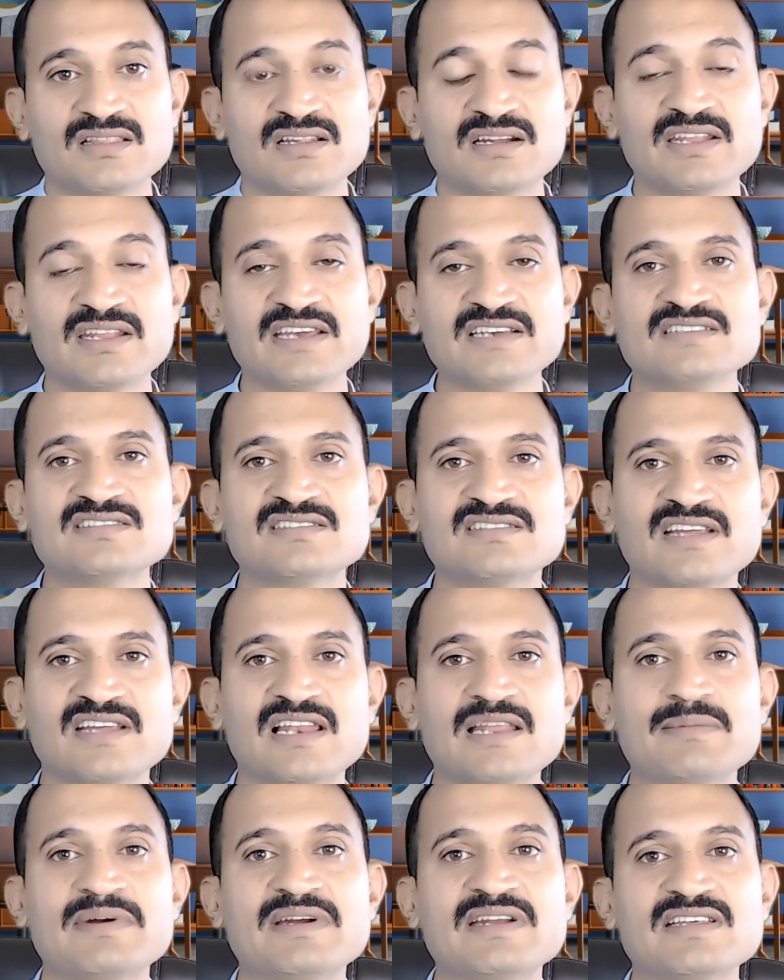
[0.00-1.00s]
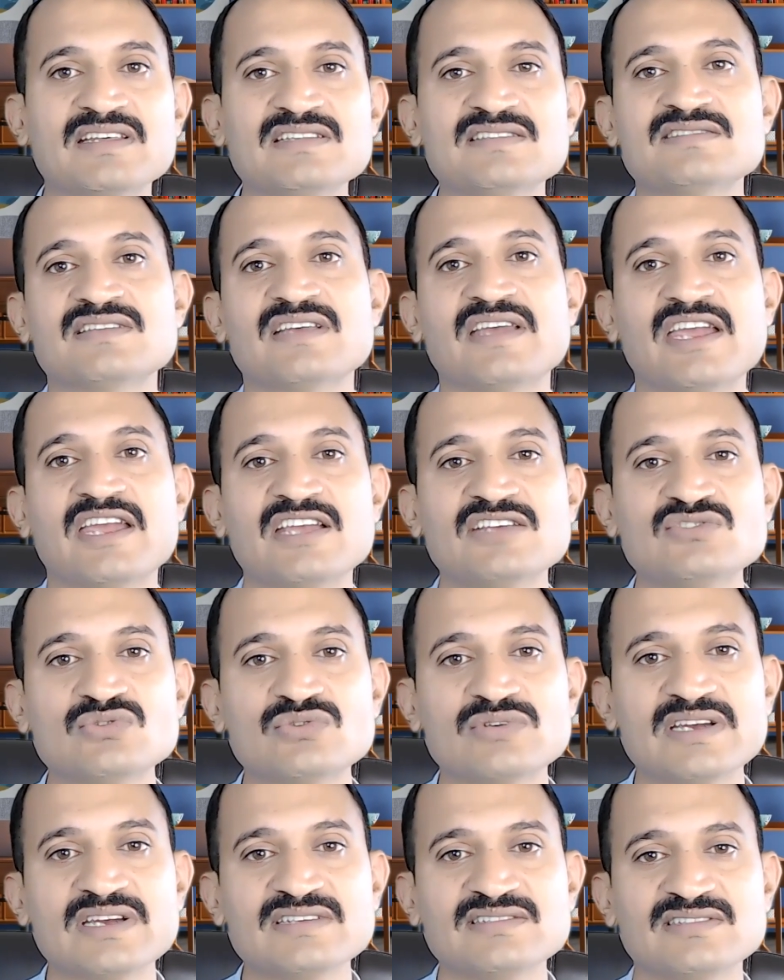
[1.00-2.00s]
The next element is
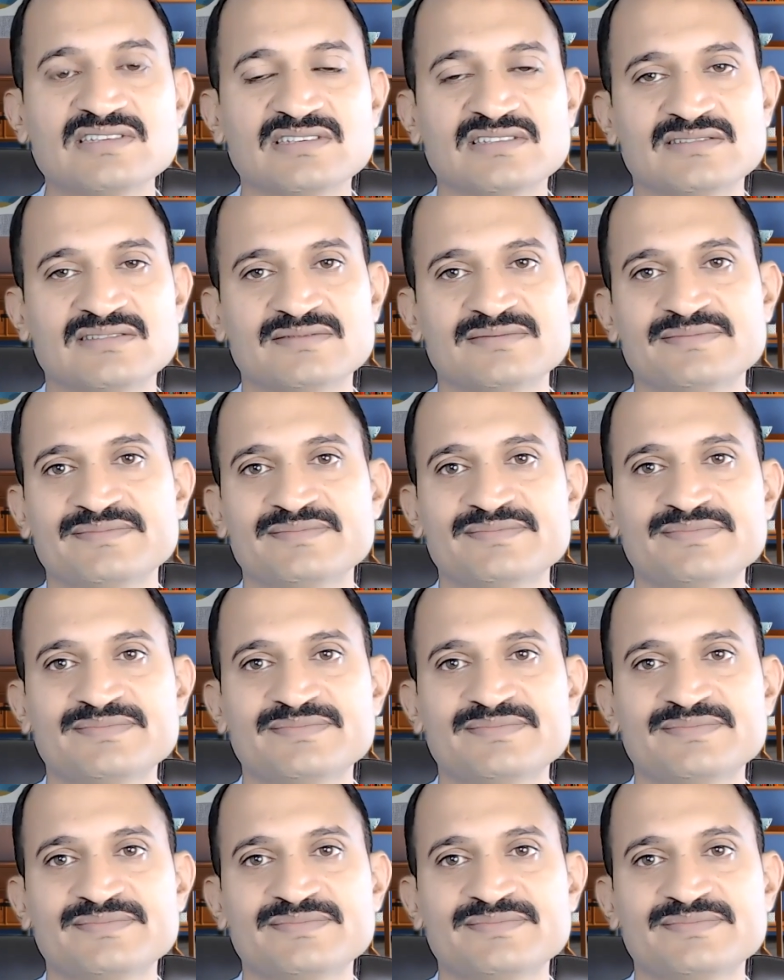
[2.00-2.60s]
education.